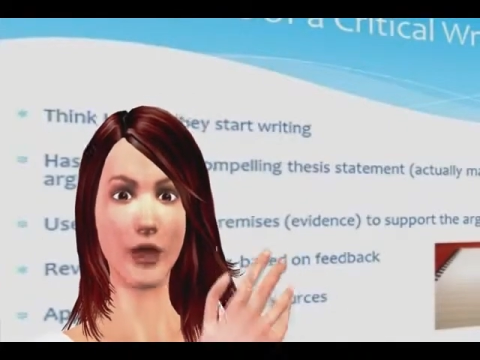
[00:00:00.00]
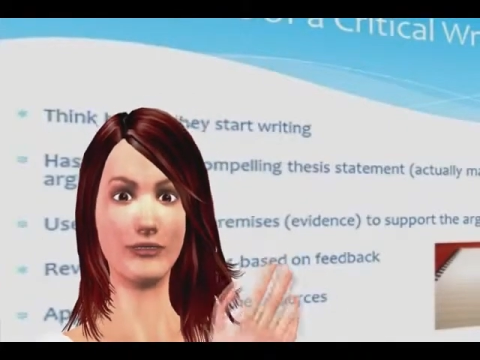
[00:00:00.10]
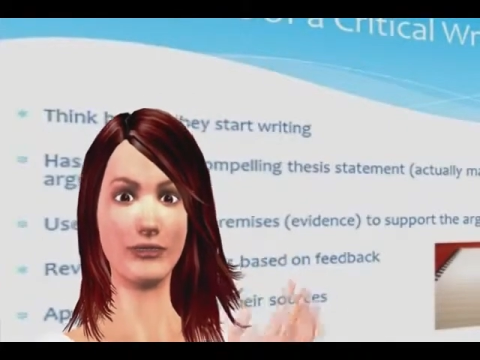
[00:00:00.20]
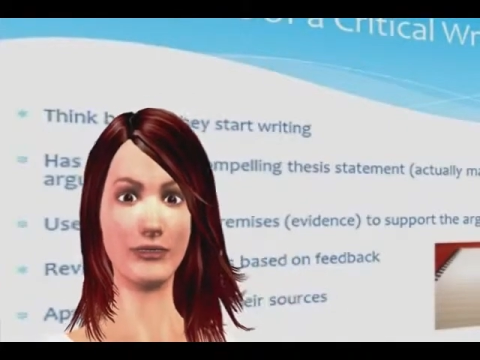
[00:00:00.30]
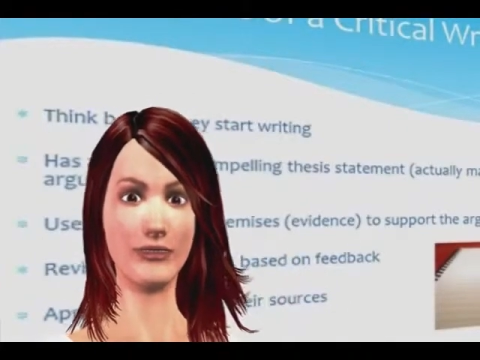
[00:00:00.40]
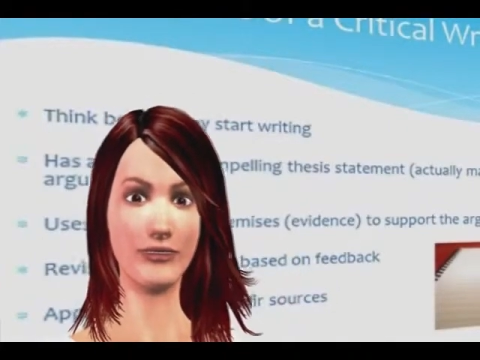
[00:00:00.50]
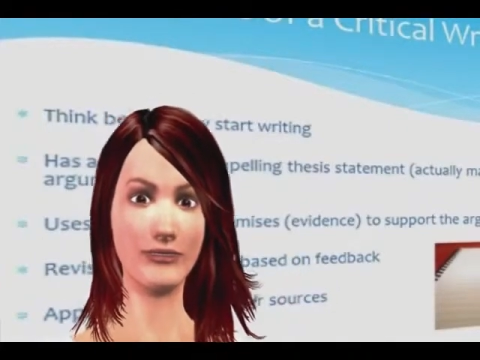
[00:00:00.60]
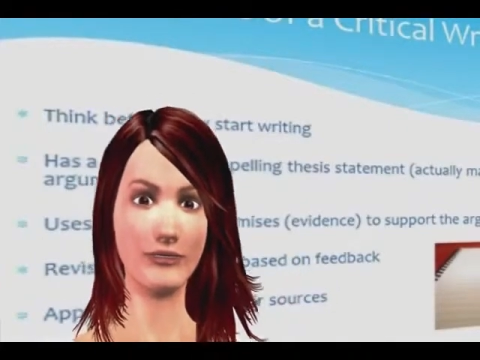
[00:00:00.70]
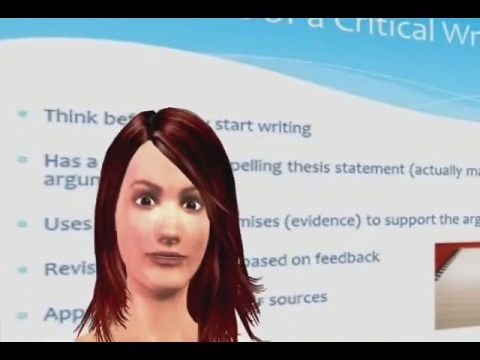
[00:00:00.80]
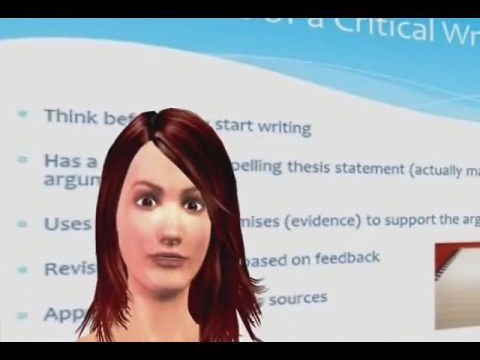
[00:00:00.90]
all throughout the
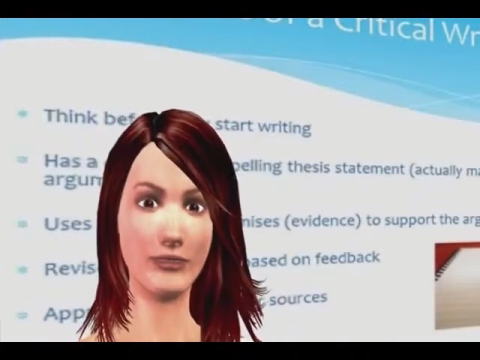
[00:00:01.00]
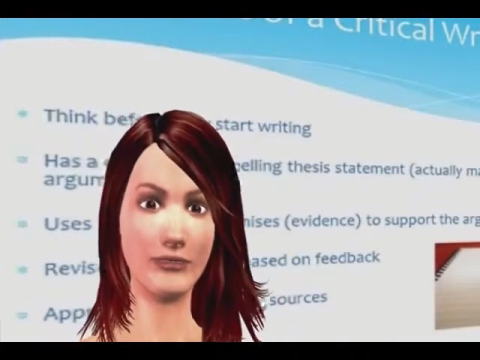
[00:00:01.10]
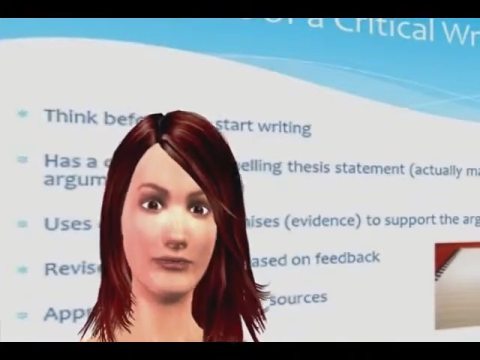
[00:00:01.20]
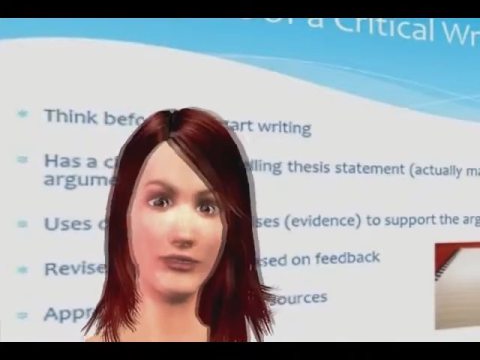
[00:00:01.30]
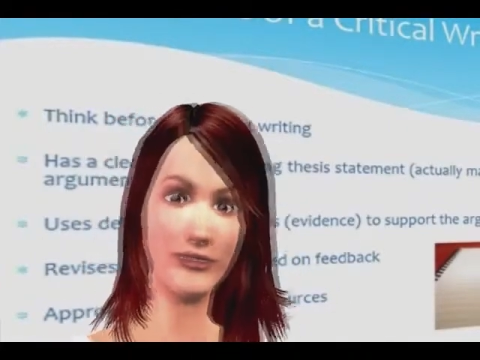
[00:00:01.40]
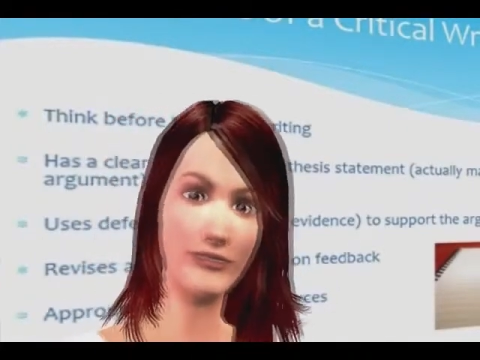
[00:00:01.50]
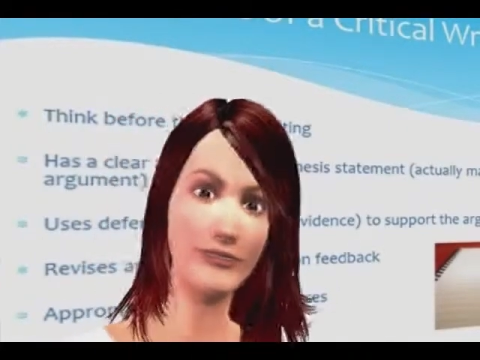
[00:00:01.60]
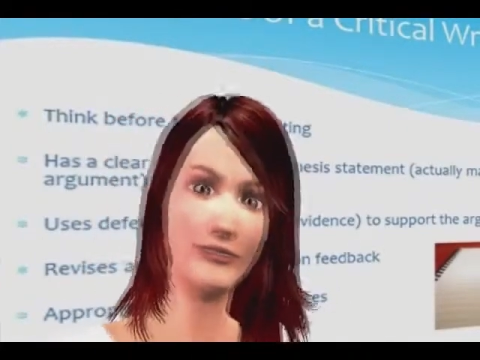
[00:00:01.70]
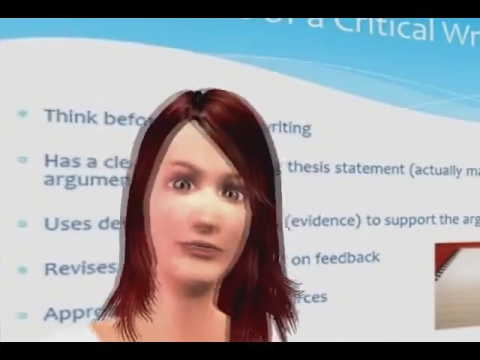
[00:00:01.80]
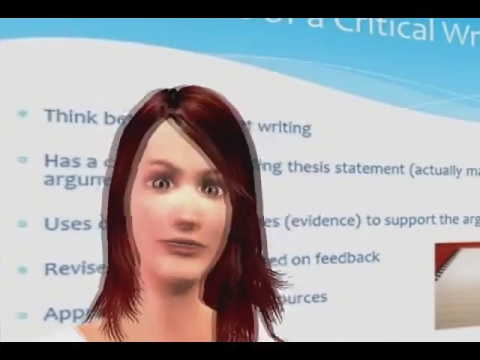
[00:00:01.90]
semester on how to
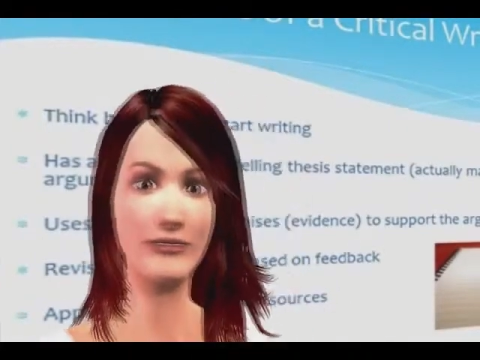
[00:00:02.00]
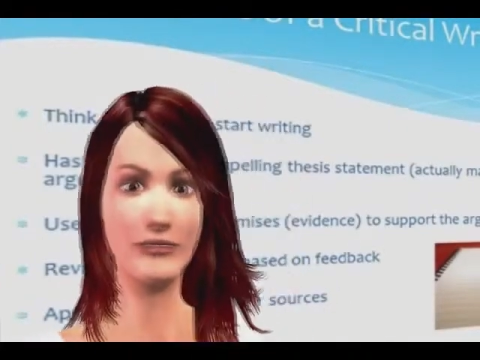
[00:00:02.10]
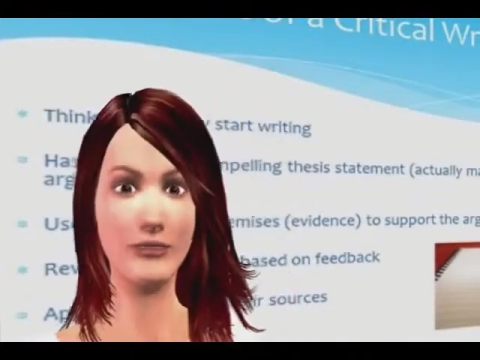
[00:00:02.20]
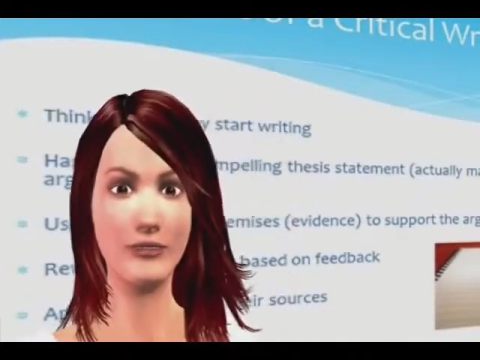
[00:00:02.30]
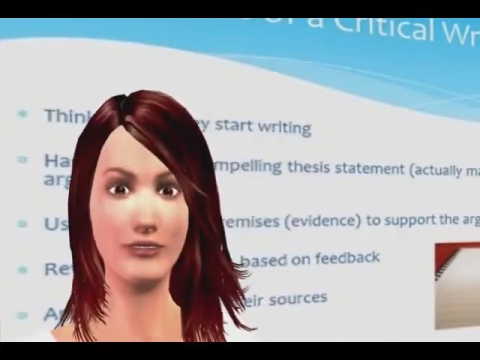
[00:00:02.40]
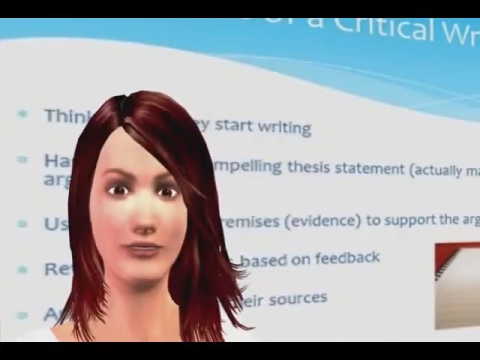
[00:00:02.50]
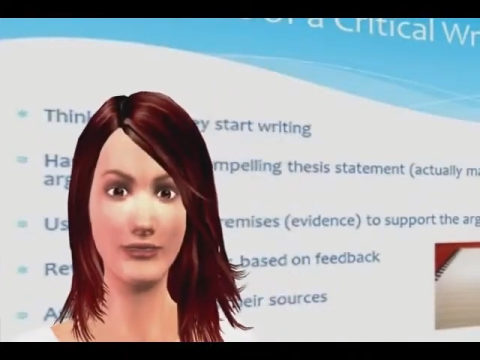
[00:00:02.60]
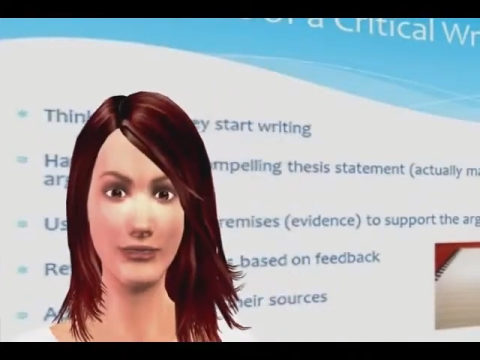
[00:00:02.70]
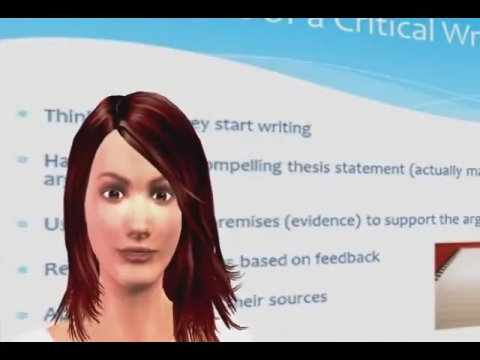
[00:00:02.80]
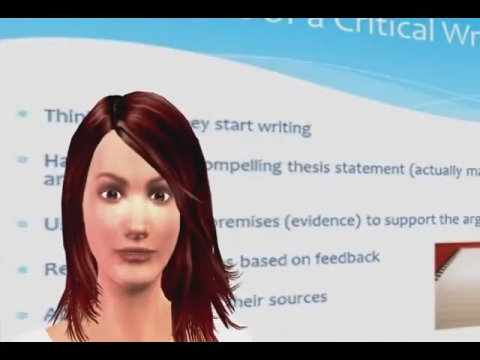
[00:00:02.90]
improve
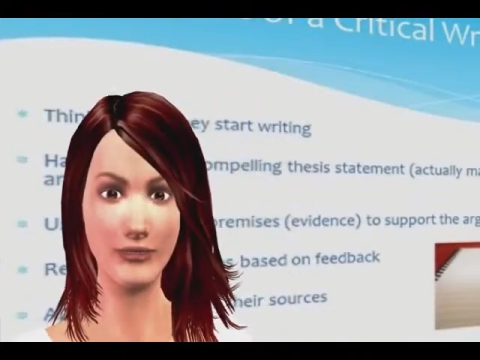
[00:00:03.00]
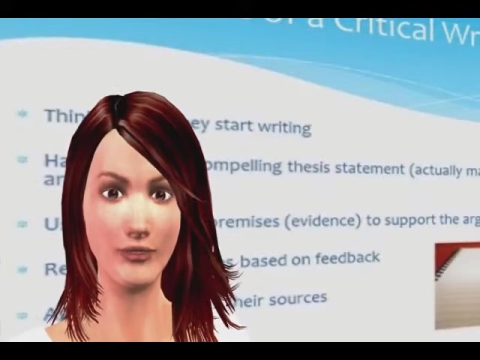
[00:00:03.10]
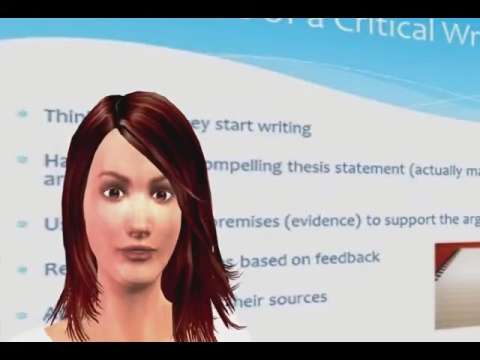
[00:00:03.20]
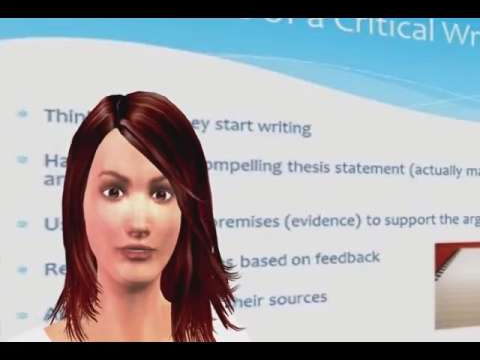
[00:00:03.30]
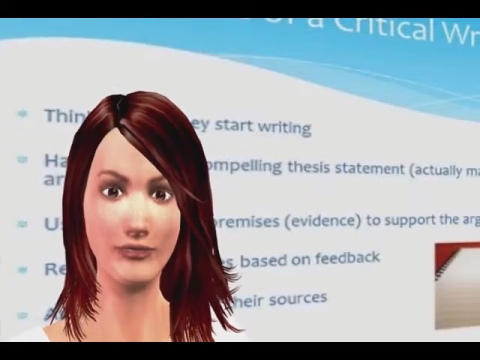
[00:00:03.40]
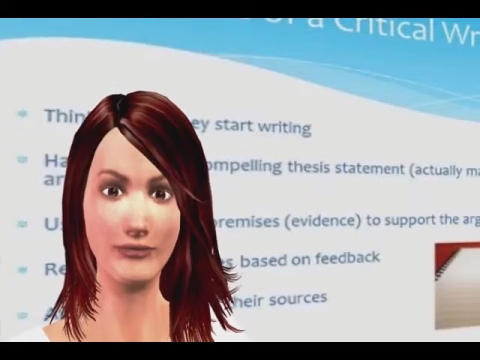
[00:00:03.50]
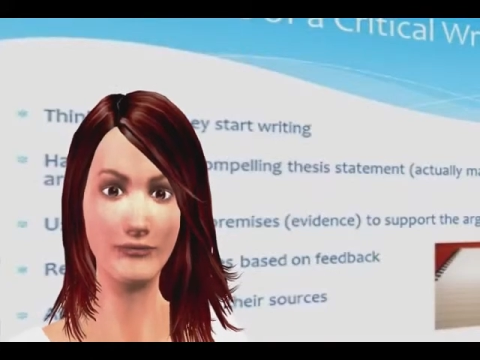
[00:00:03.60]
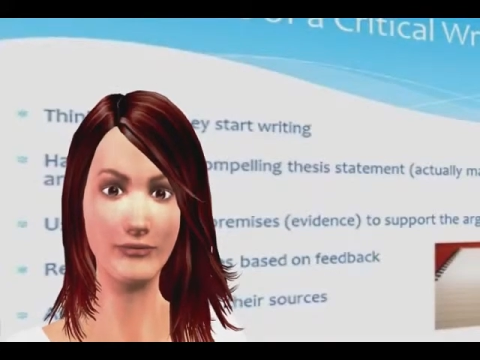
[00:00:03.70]
your writing.